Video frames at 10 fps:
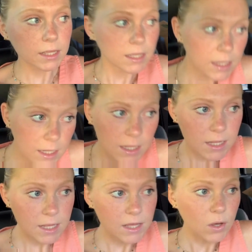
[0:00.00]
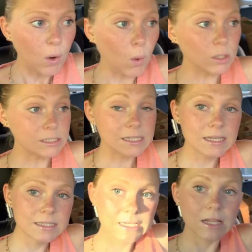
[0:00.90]
Or 60. Or
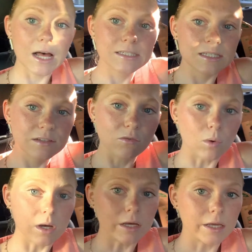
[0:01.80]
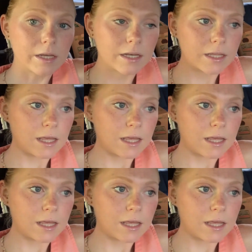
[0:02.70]
60 glasses of wine